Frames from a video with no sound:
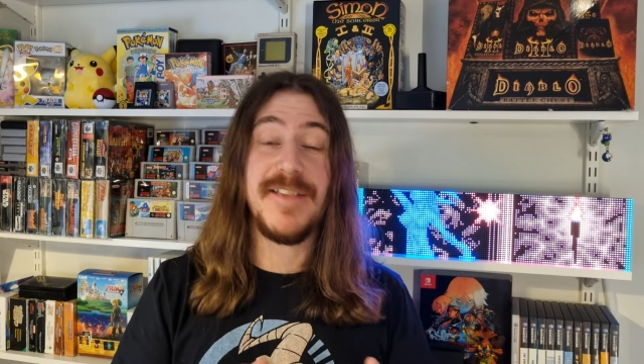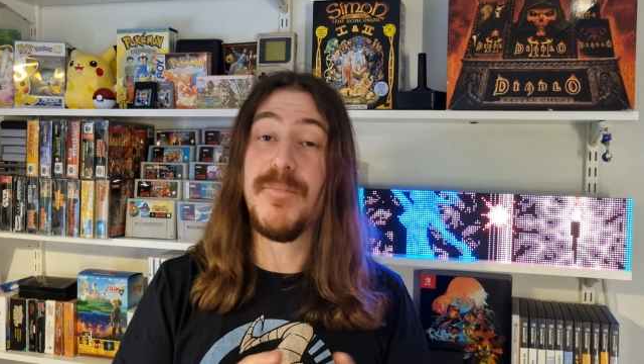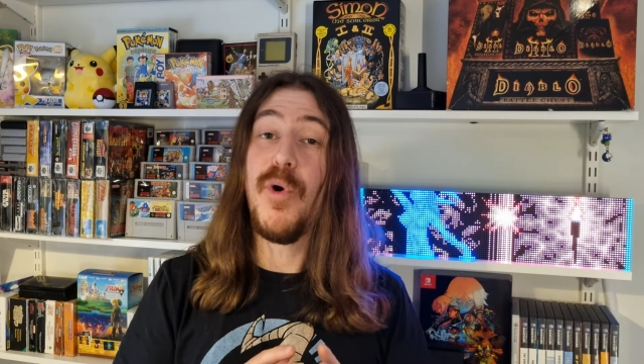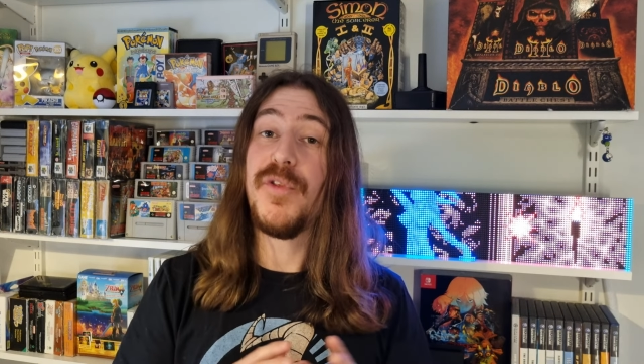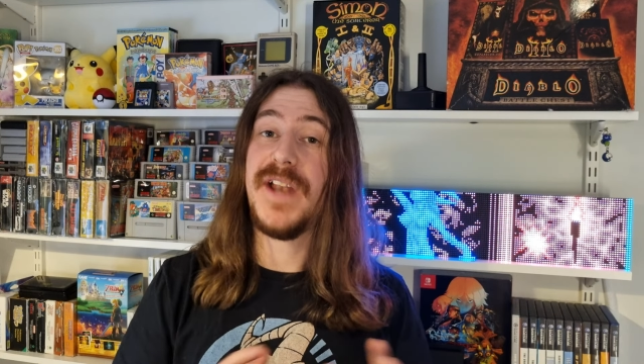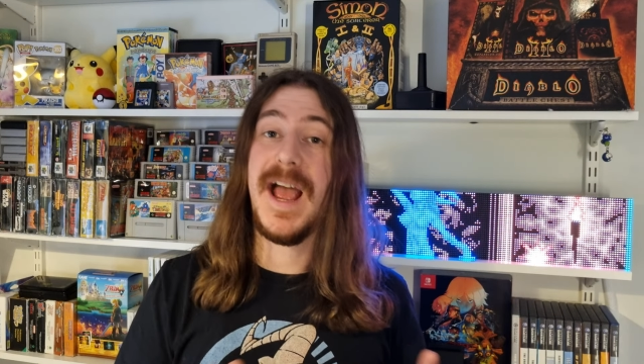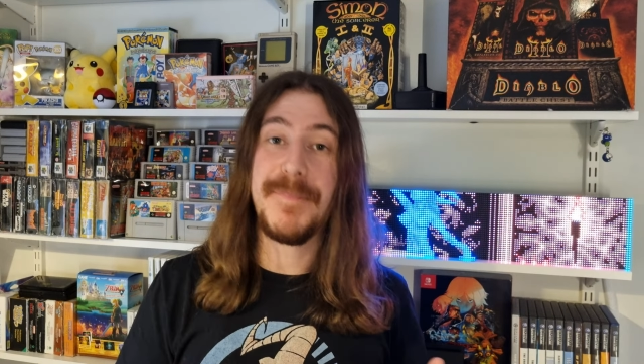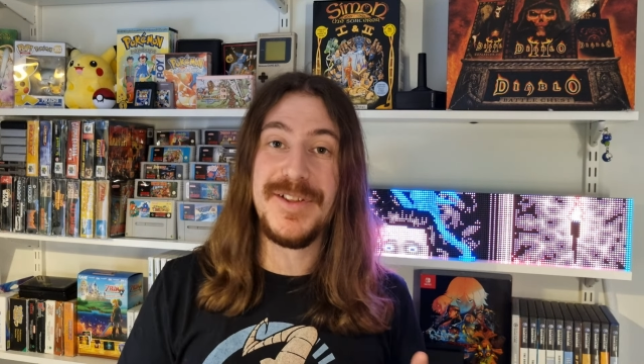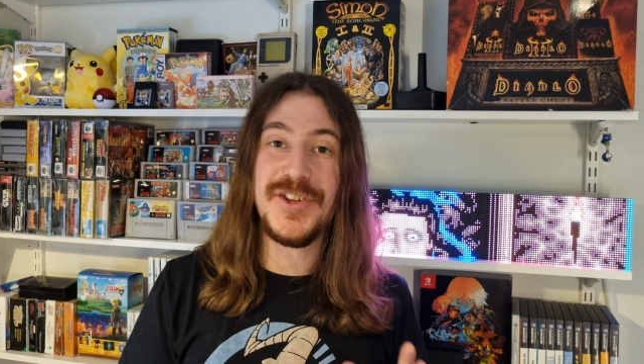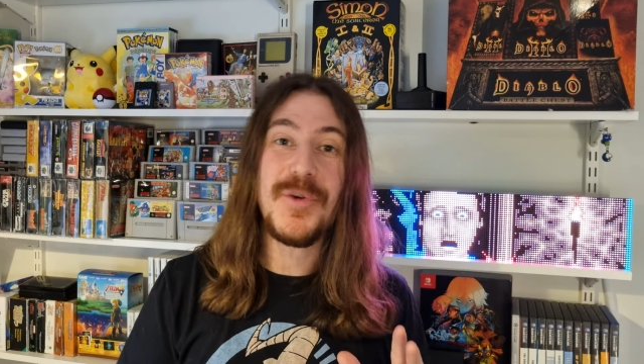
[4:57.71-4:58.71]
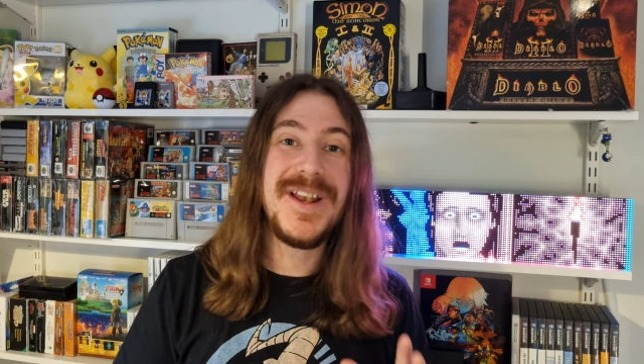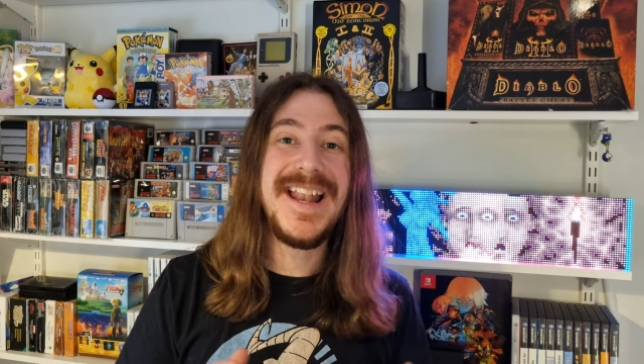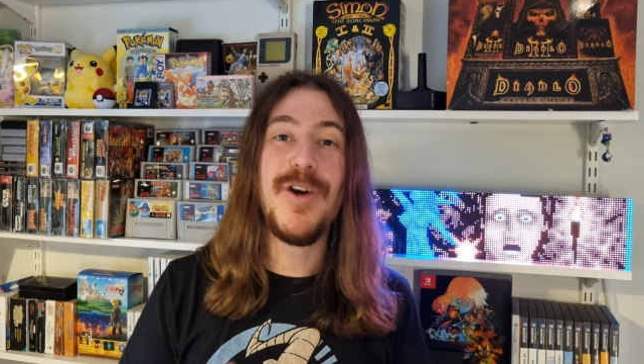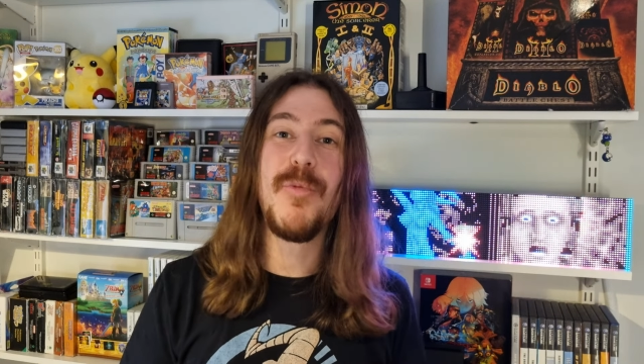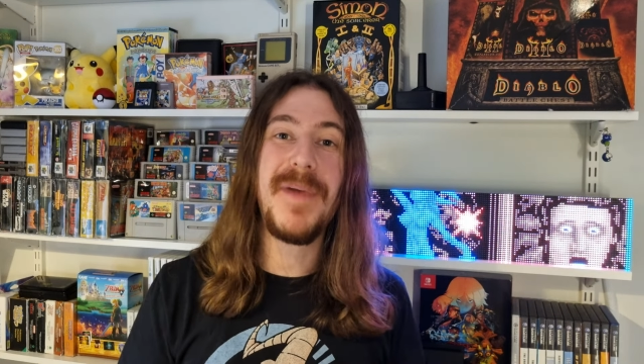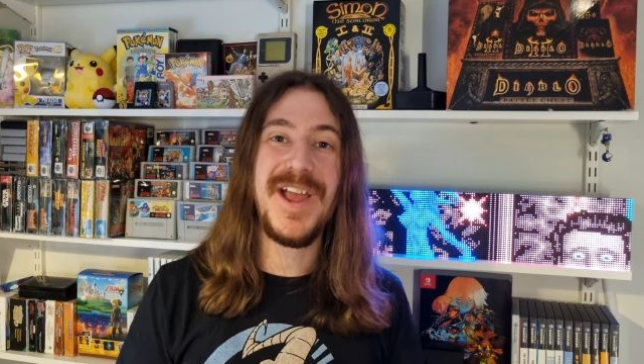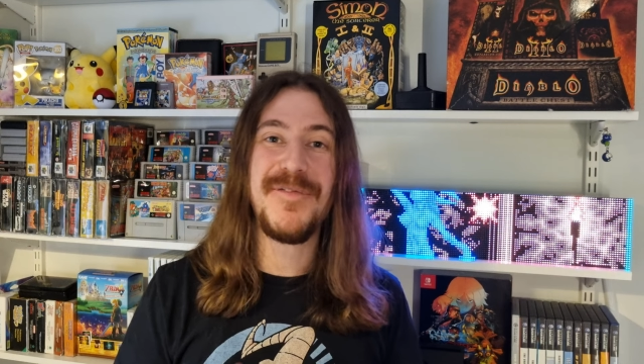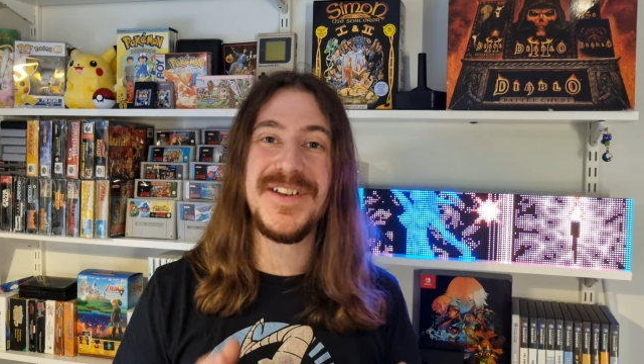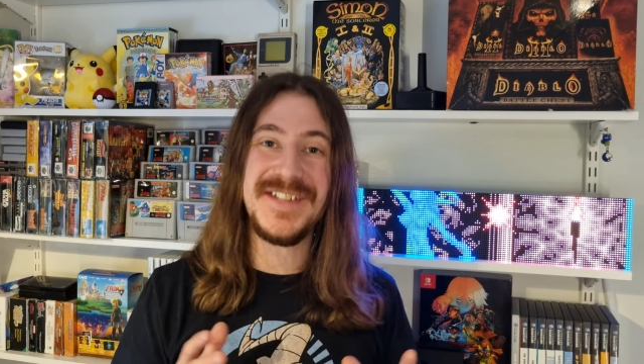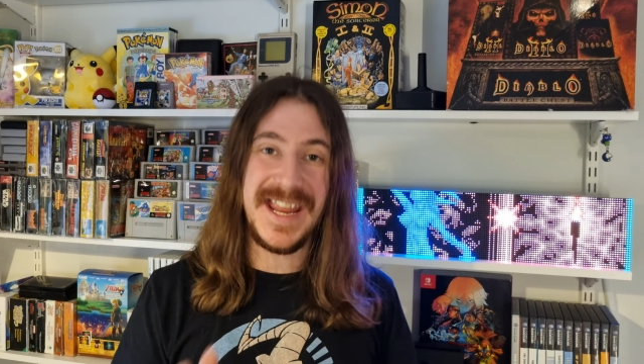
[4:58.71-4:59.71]
is more than happy to do a little bit
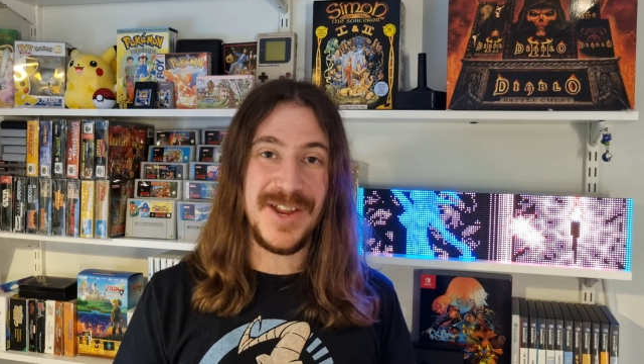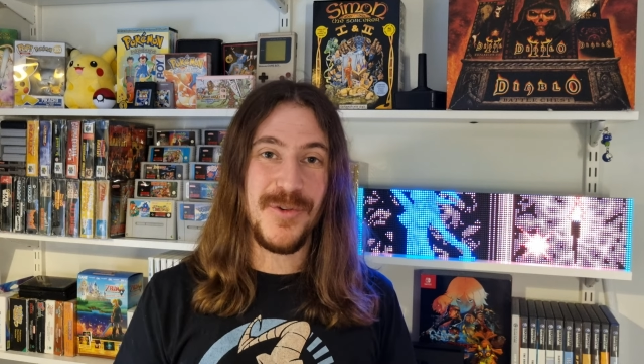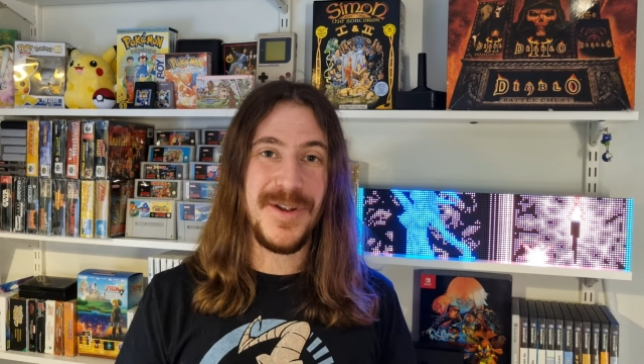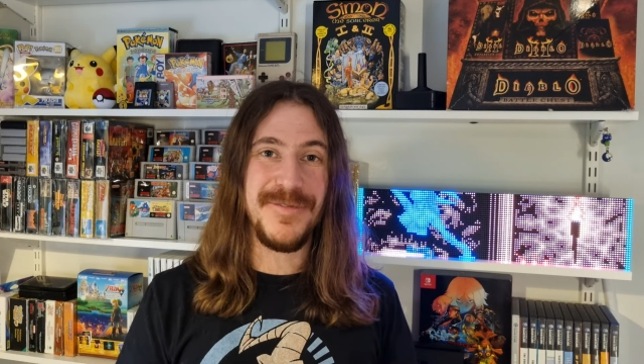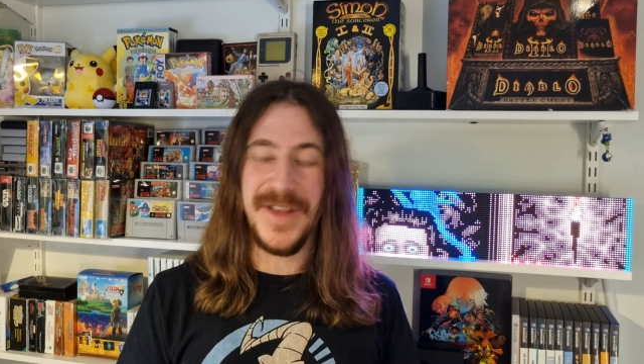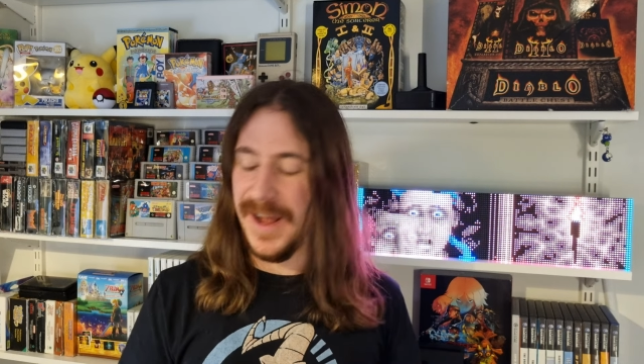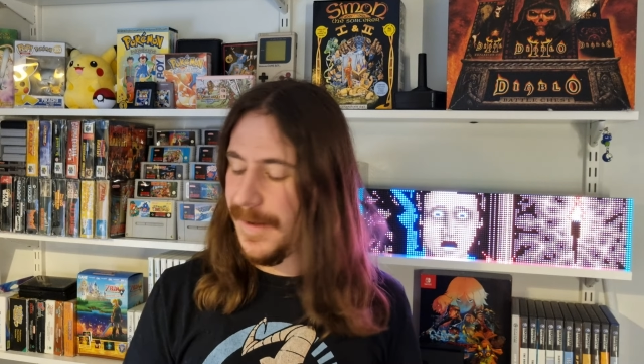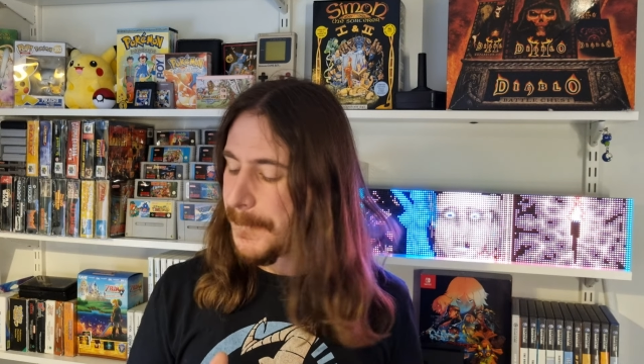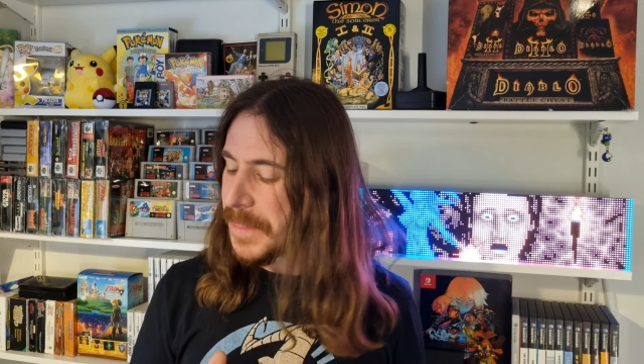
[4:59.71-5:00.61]
of a deal with you.